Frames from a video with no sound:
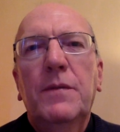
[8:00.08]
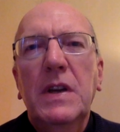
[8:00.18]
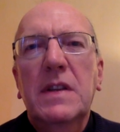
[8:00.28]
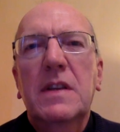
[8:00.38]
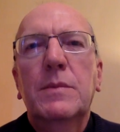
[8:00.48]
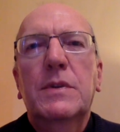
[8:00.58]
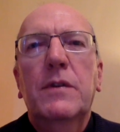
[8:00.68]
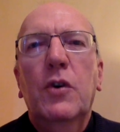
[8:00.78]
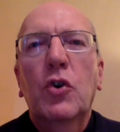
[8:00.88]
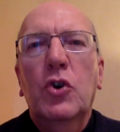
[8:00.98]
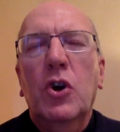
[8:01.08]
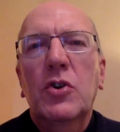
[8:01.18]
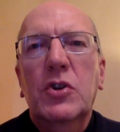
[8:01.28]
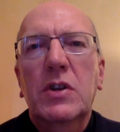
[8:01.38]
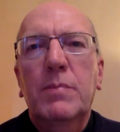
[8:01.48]
victims of
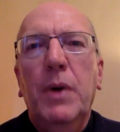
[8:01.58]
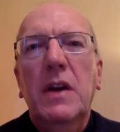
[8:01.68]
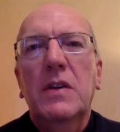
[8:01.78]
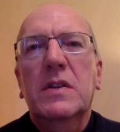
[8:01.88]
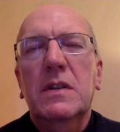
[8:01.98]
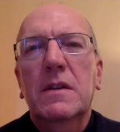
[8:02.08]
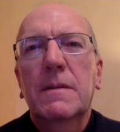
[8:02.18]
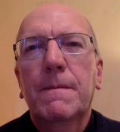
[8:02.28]
unconscious bias.